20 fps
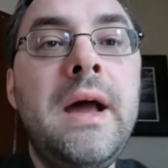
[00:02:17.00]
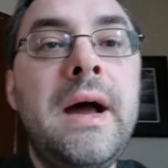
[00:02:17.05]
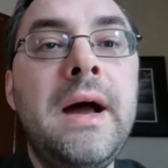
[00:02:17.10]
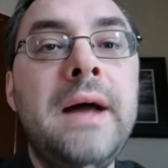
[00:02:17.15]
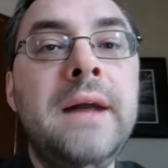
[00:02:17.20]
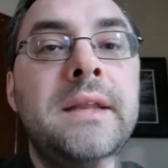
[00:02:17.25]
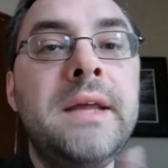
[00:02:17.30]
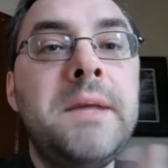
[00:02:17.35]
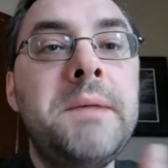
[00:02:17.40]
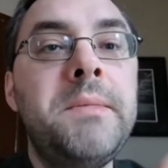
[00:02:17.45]

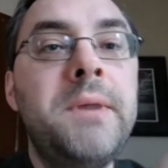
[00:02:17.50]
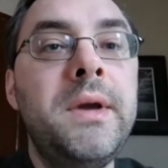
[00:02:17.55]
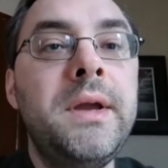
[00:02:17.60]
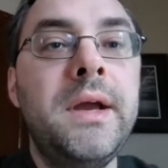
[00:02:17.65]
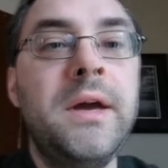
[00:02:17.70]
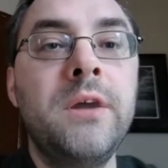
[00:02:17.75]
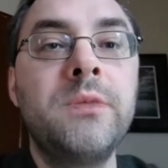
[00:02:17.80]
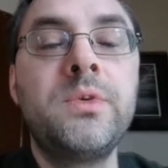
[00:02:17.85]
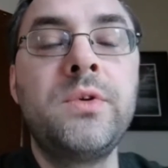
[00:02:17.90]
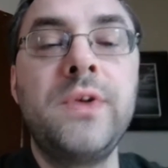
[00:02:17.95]
and that might
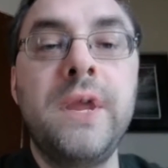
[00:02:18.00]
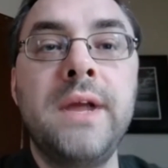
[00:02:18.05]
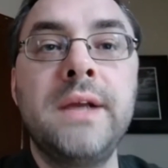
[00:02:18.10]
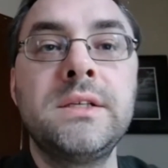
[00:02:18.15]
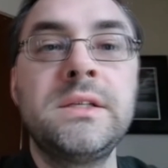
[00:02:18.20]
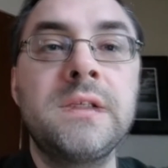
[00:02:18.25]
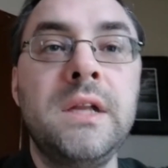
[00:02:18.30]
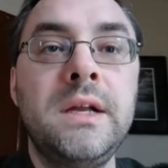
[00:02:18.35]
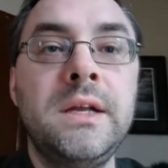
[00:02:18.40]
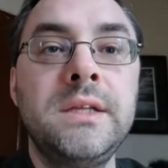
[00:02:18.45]
help create a
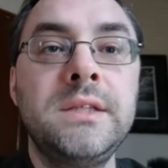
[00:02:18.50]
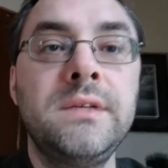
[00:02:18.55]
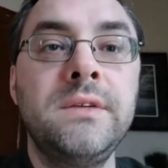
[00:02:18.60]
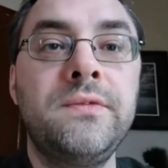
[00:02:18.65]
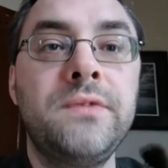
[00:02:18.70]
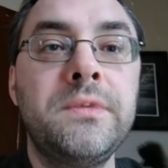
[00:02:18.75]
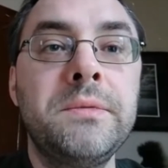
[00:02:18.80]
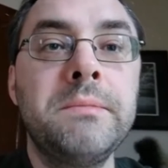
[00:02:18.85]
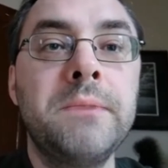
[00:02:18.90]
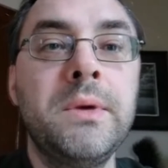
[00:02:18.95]
slightly
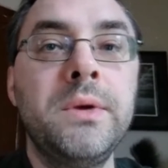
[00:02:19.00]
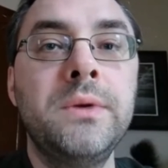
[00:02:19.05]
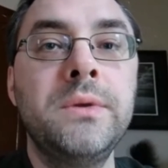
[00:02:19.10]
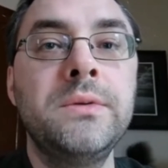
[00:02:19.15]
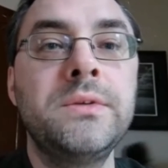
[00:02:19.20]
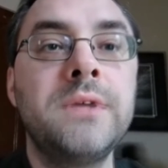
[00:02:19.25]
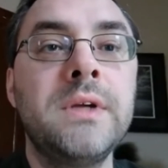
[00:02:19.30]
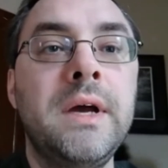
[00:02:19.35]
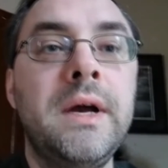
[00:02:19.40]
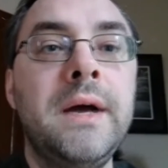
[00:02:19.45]
different
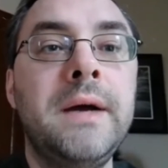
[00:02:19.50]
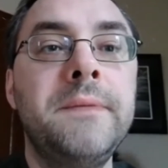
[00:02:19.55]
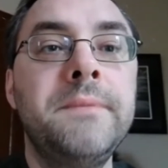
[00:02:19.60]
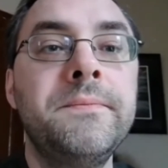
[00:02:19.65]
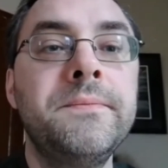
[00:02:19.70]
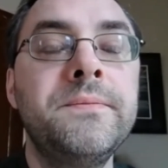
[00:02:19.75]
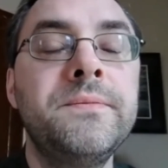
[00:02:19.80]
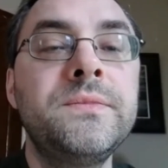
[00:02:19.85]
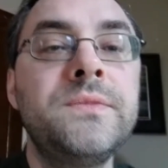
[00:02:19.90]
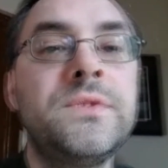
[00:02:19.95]
mood.
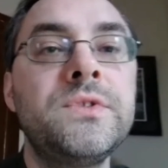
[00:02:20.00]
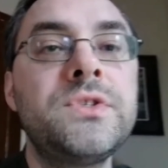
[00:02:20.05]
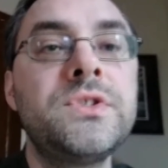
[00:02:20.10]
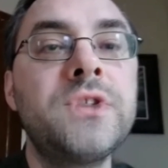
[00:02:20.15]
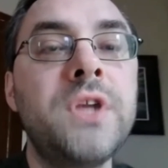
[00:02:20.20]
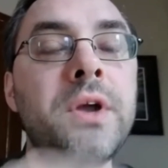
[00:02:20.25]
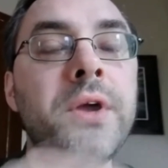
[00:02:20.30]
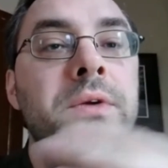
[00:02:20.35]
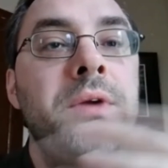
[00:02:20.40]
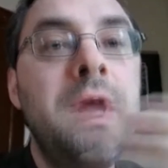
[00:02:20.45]

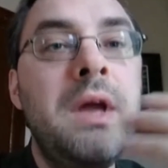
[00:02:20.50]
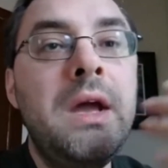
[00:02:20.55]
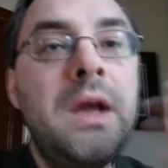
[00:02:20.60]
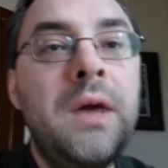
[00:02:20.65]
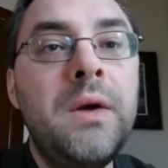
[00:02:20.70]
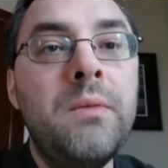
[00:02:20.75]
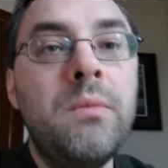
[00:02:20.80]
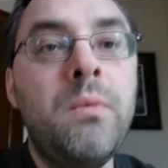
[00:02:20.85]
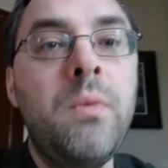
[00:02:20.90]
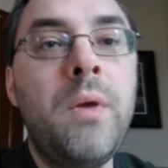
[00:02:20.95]
So
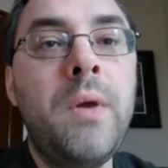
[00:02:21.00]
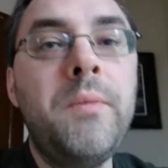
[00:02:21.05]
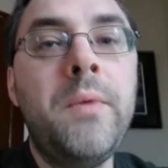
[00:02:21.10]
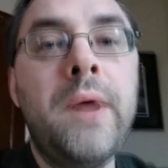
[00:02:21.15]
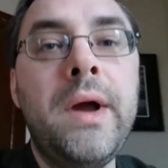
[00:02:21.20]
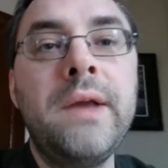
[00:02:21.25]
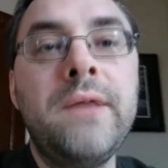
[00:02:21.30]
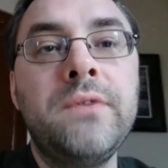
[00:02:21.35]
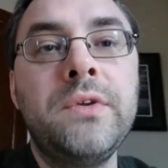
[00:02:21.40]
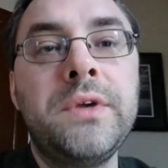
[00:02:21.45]
one
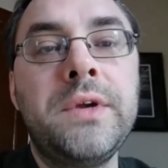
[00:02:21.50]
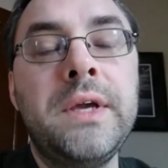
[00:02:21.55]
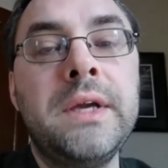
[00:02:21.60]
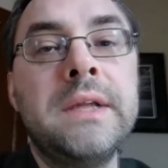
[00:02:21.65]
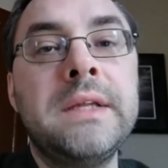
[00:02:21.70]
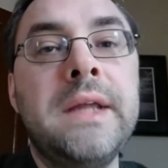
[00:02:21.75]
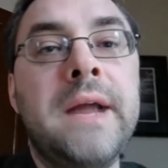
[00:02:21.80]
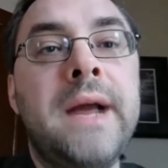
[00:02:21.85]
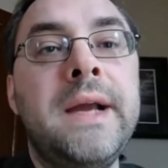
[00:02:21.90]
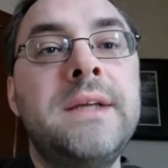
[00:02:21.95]
way of looking
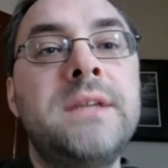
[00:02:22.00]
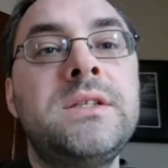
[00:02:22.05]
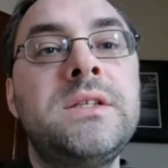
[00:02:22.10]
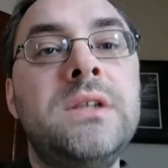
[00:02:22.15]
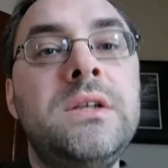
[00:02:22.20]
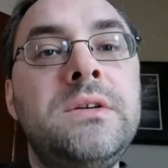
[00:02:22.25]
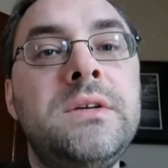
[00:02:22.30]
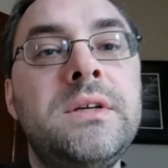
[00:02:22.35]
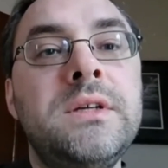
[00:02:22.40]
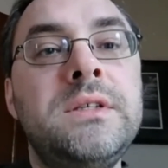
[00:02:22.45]
at that is
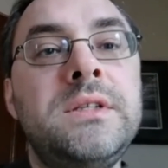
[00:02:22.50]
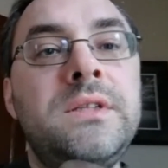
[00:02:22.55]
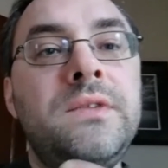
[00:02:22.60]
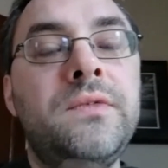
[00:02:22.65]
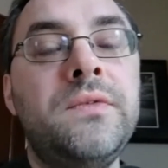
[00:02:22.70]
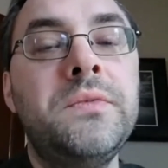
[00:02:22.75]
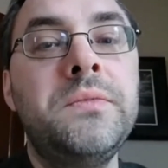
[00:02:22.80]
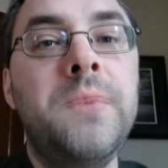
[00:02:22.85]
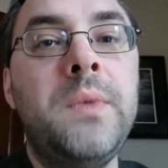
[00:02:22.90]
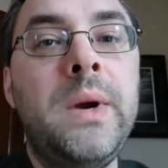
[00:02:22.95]
to look at
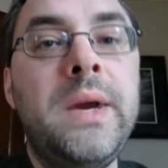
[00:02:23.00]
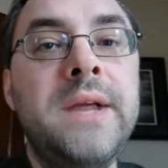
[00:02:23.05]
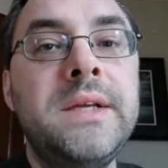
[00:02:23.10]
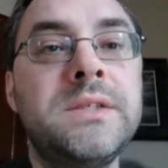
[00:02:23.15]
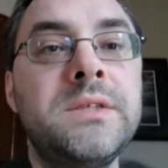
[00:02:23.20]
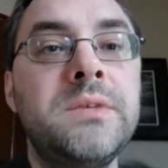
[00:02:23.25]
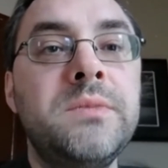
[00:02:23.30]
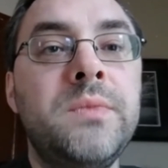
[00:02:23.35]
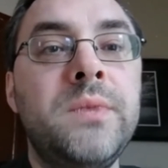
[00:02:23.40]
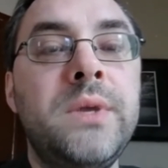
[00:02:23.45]
different
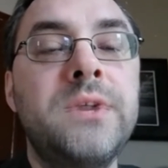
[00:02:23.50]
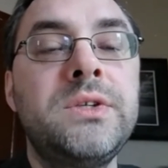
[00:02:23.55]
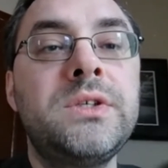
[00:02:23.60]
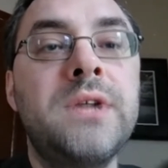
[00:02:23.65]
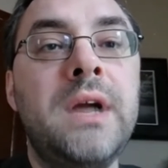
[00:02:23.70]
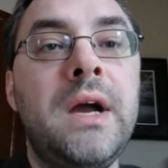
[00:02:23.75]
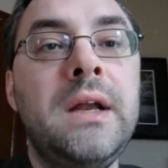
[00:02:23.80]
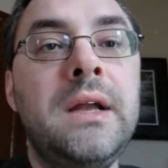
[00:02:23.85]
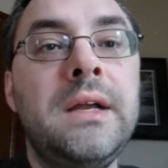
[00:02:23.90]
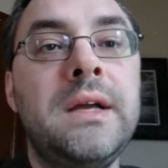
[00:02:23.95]
ways in which
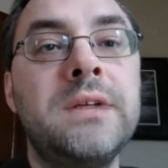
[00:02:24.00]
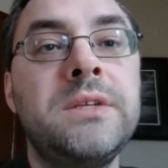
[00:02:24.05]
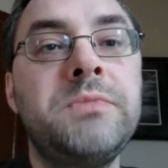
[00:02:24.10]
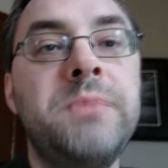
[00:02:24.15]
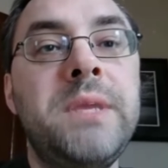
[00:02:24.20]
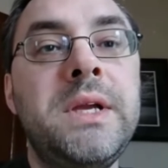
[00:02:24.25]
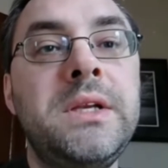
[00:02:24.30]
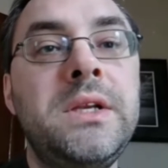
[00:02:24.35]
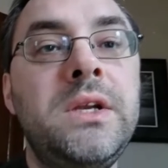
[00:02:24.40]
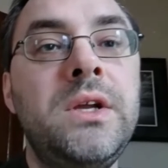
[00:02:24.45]
colour has
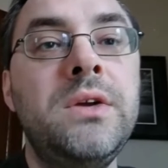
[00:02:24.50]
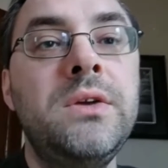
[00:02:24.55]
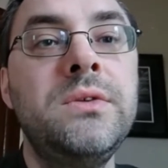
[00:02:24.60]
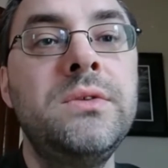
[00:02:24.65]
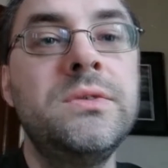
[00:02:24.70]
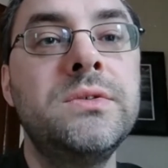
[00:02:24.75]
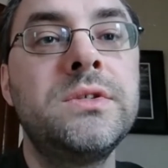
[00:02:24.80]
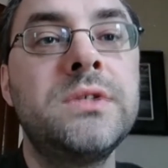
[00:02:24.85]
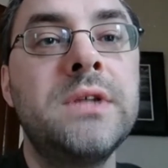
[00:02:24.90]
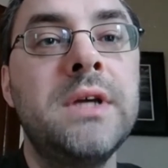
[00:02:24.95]
been
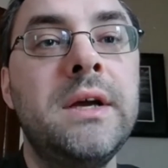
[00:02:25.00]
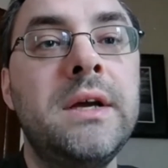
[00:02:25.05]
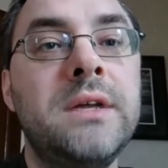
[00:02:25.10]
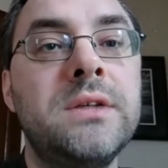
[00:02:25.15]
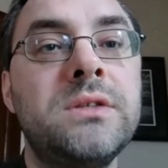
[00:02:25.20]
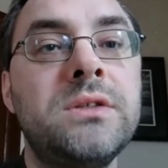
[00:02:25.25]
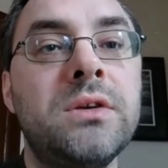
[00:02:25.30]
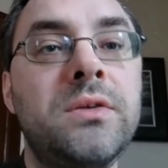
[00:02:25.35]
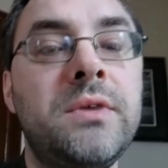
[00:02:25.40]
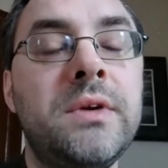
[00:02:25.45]
used
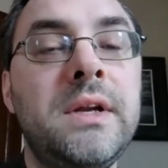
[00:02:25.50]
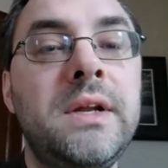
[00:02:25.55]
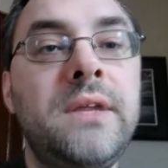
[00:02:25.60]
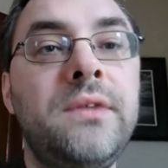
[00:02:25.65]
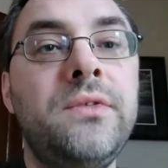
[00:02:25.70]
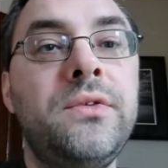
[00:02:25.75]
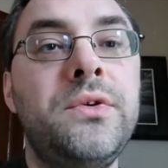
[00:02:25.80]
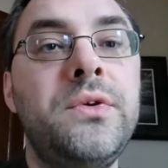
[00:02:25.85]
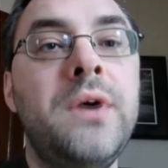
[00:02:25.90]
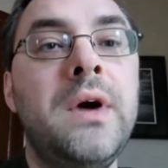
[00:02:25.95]
historically
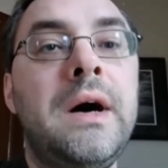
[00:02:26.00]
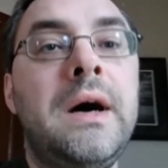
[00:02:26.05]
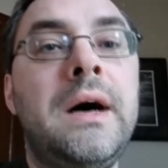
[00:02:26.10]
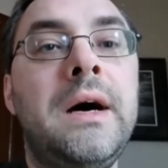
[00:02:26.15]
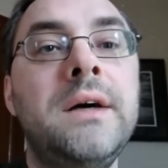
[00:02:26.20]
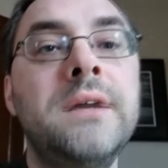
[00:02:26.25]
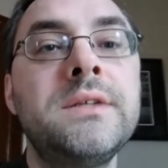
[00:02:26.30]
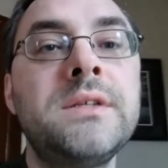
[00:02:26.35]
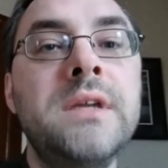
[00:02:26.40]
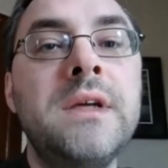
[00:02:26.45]
through
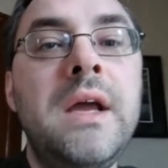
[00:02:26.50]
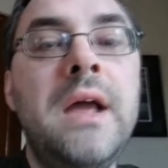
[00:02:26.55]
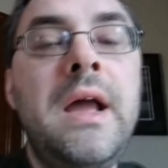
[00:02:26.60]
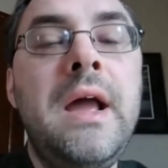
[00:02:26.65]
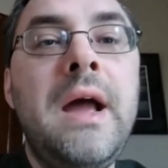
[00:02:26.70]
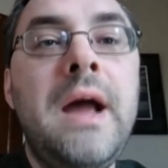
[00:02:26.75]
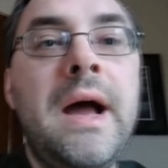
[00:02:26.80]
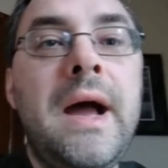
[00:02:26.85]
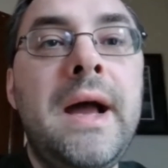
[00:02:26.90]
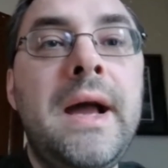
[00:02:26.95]
art,
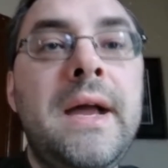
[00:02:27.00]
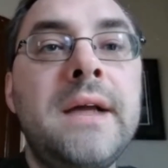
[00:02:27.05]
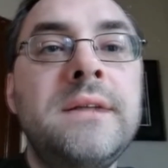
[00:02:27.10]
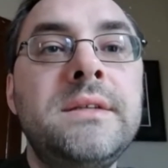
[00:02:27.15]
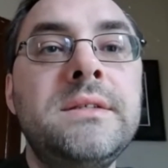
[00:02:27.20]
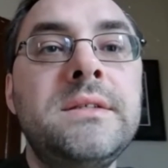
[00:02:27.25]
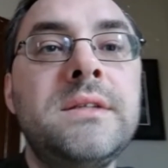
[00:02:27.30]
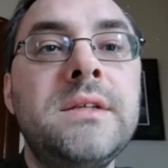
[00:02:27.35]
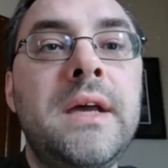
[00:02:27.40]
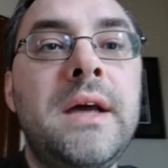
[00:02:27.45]

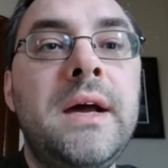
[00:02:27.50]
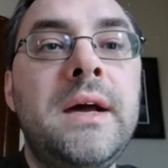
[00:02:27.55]
and